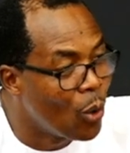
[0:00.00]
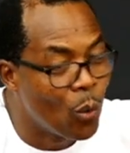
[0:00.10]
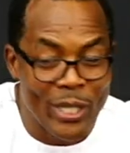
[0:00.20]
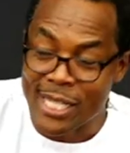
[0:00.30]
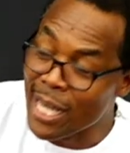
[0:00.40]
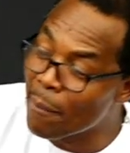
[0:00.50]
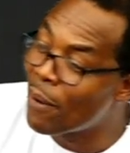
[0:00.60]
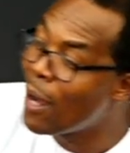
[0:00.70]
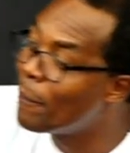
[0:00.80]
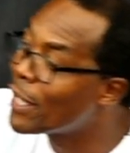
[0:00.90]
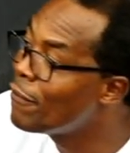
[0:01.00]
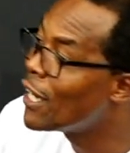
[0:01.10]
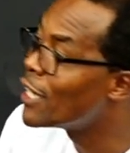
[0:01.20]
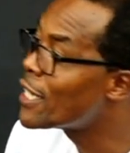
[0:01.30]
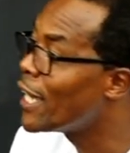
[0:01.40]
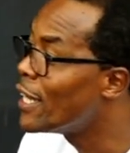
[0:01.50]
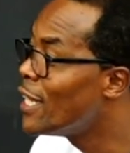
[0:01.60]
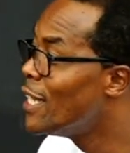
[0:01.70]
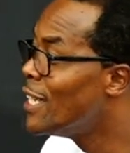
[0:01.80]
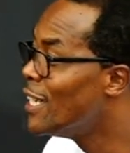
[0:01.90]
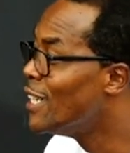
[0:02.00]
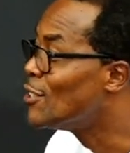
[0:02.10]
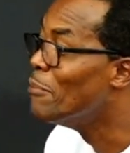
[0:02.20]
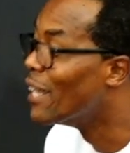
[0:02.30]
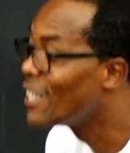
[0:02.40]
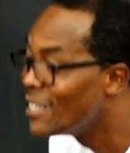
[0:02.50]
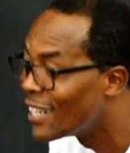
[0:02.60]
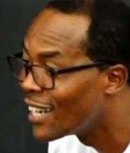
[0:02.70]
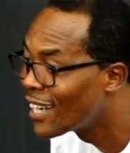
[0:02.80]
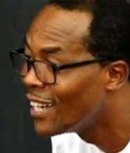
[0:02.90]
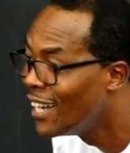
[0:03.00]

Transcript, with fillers: we see Abraham giving a tithe to Melchizedek,